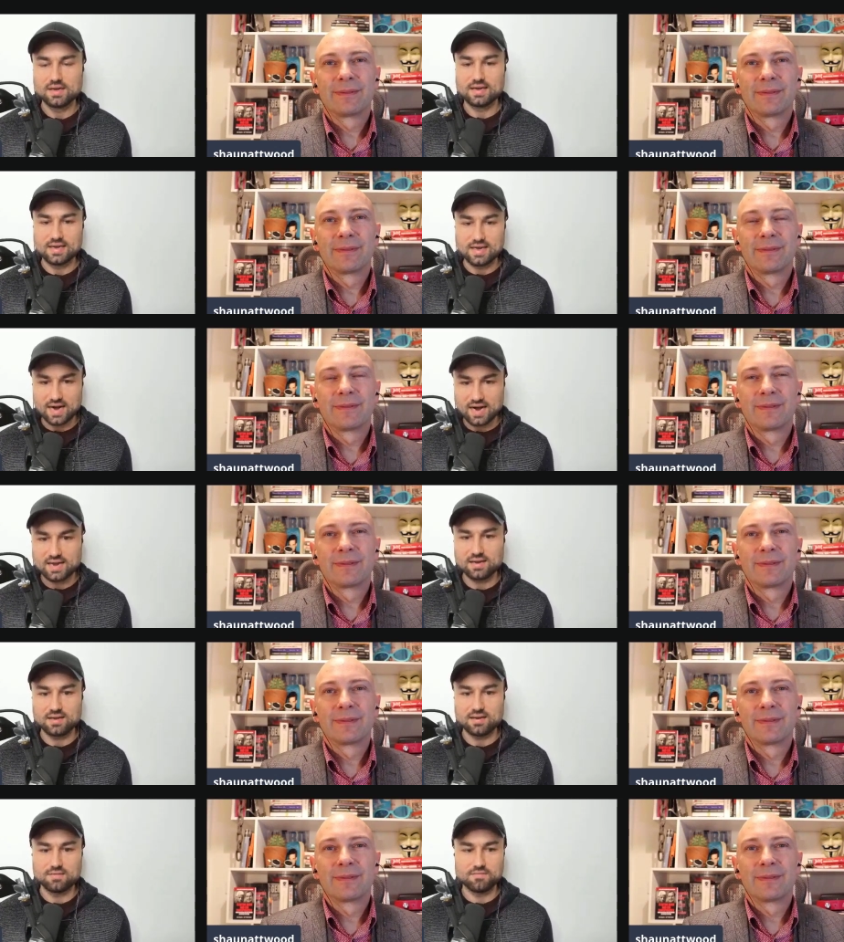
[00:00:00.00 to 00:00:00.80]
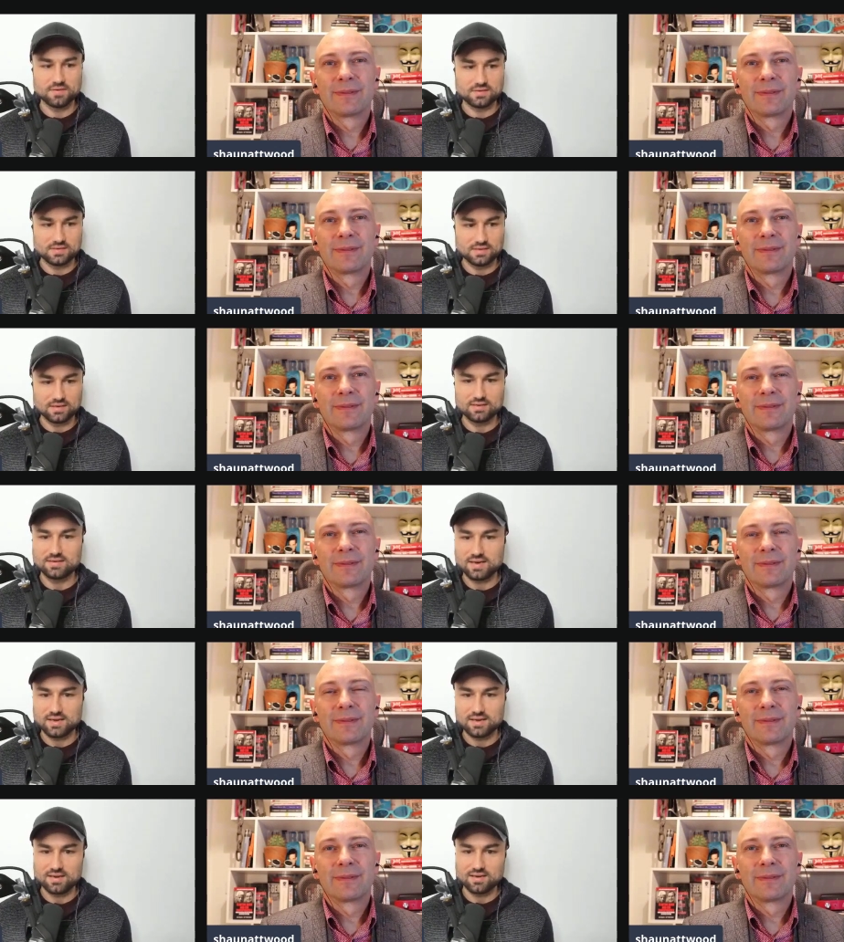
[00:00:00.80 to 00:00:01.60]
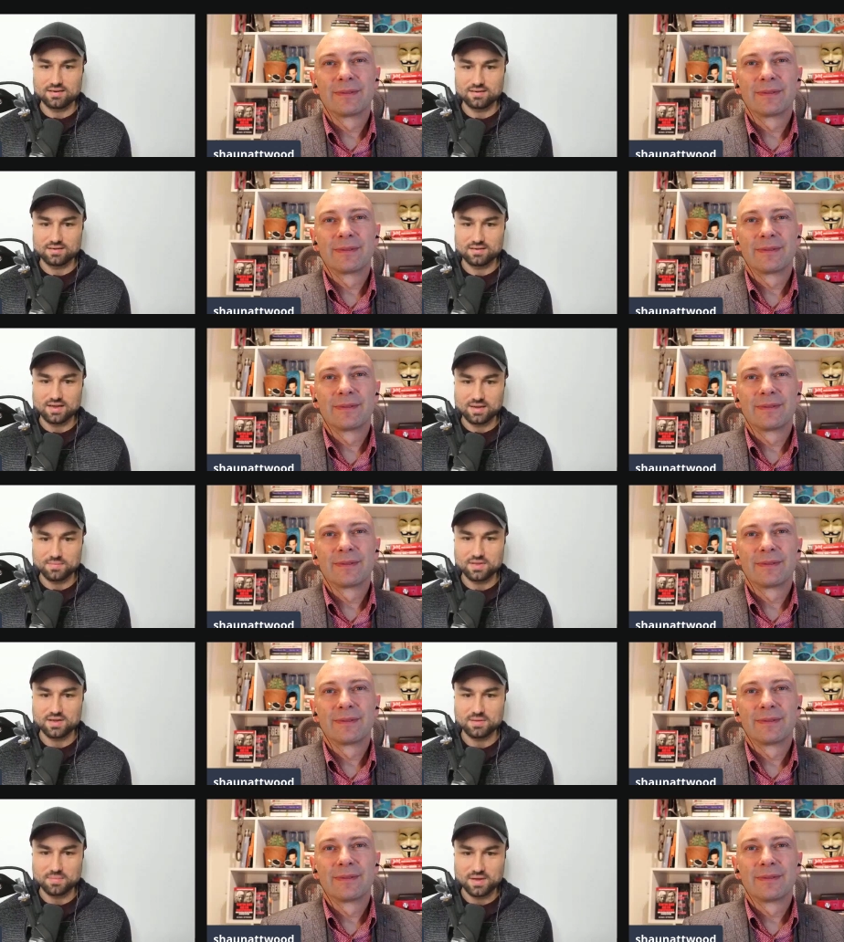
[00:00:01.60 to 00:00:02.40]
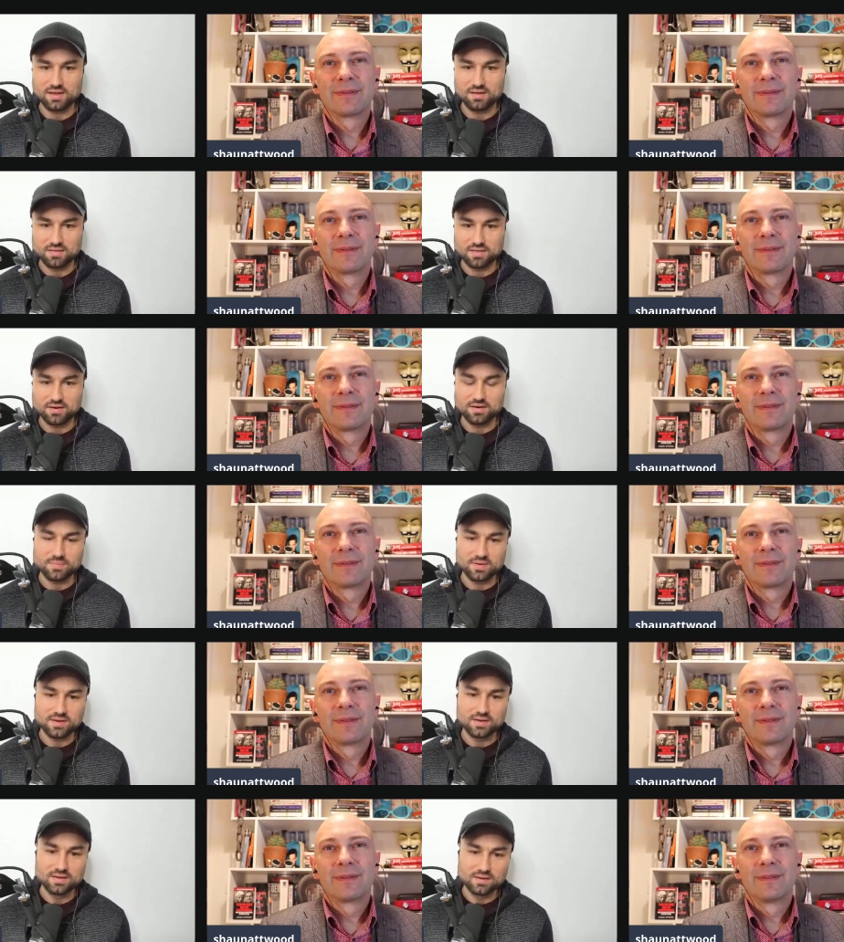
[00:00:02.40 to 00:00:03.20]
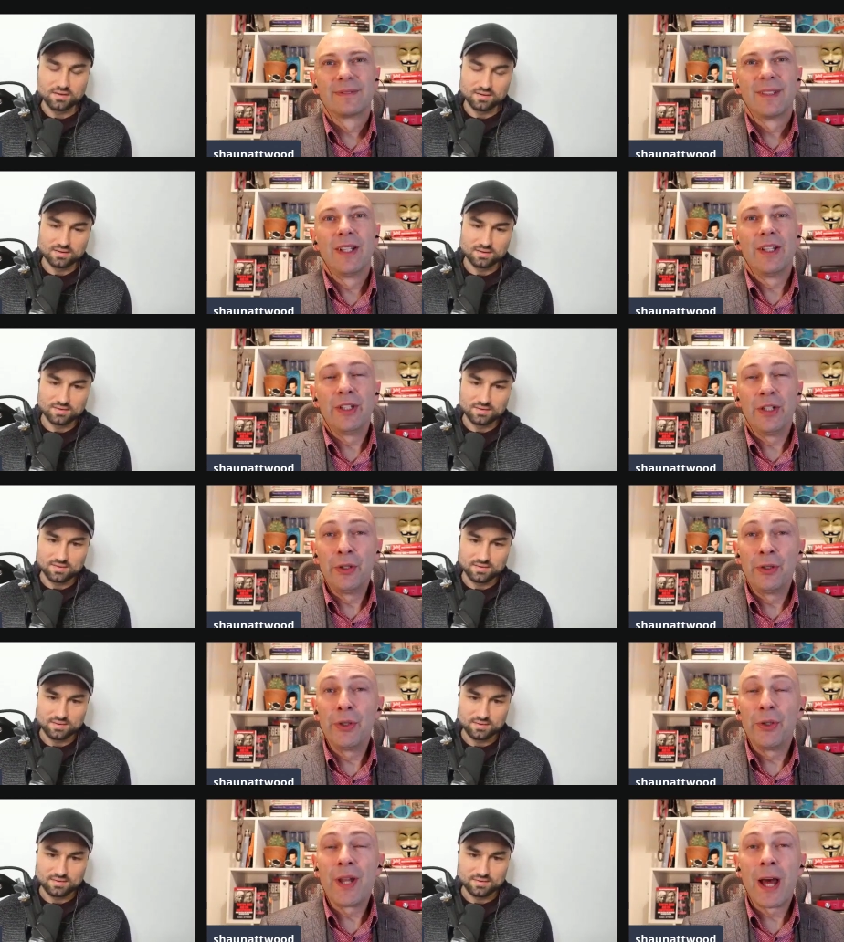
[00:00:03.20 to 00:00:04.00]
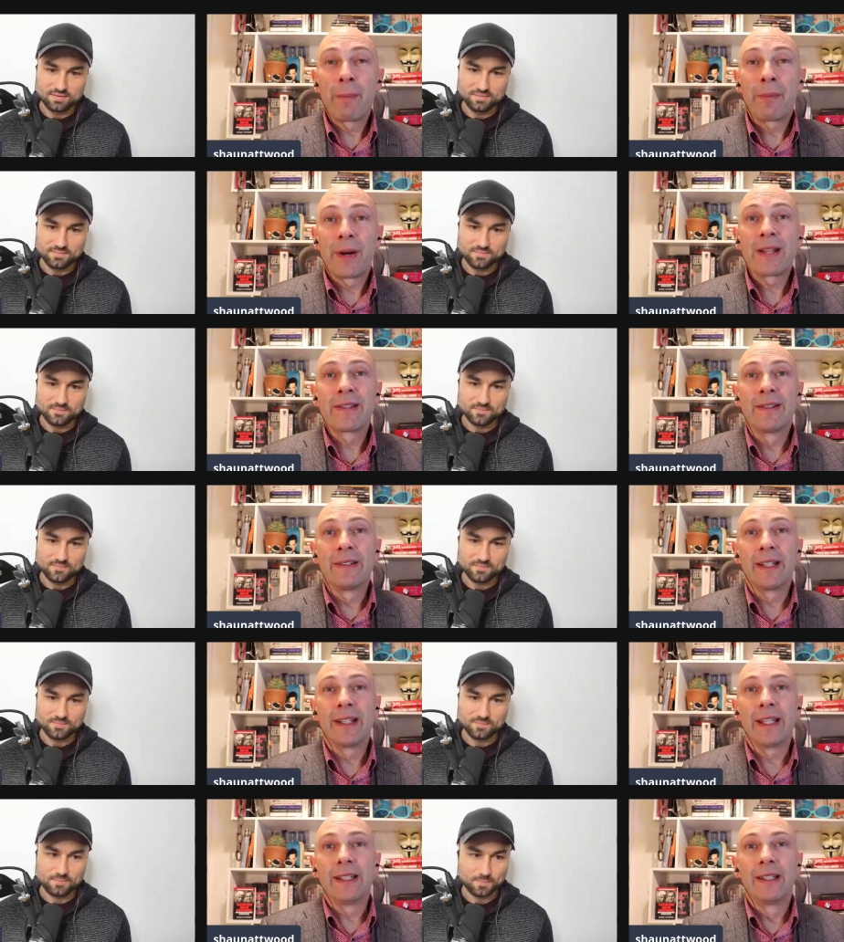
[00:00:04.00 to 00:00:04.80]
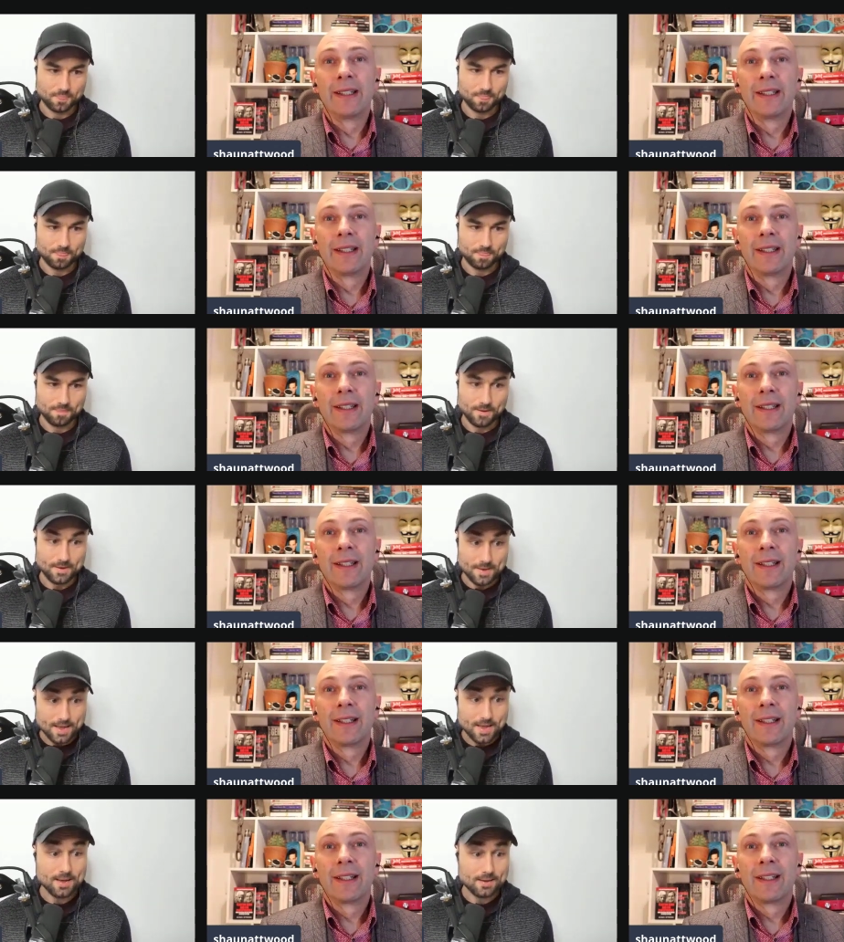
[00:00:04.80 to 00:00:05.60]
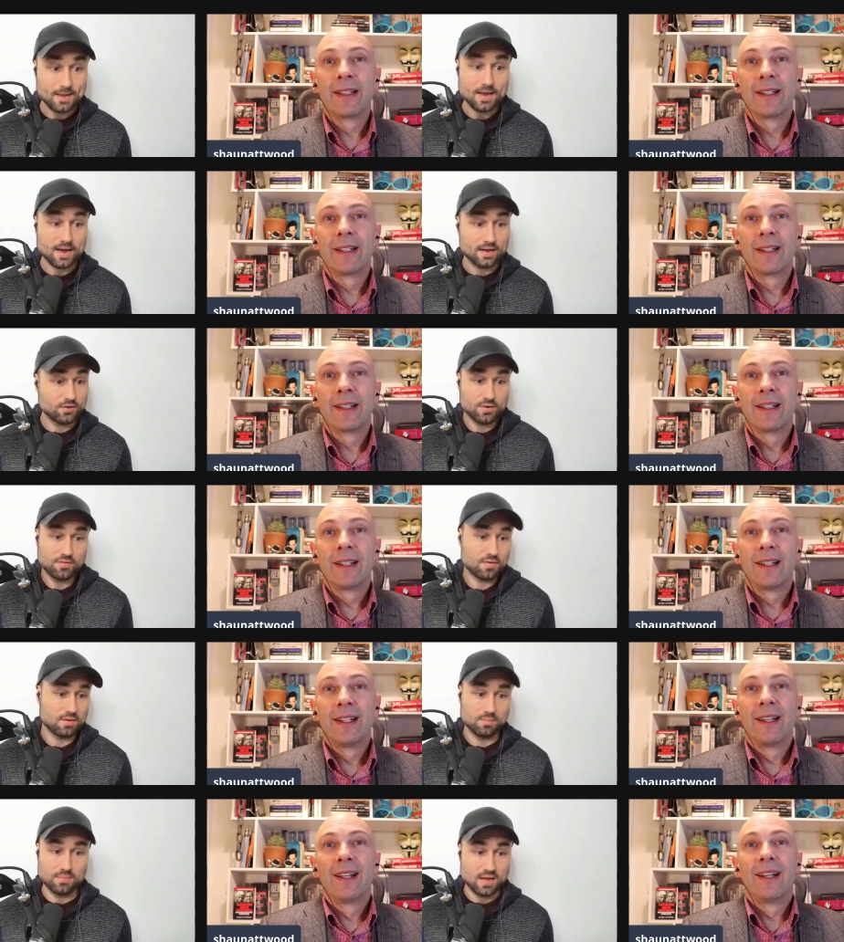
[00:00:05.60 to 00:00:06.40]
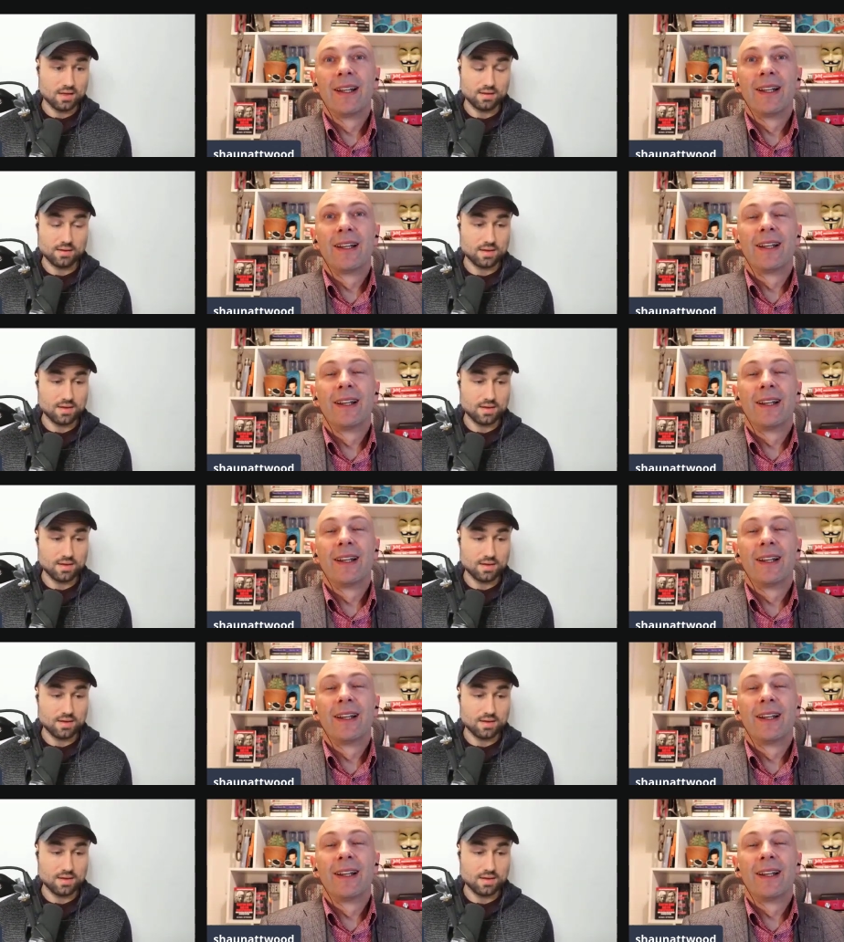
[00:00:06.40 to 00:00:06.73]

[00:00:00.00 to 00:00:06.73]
Speaker 1: guided, facilitated MDMA therapy. You do that presently. Yeah, yeah, I do everything: uh,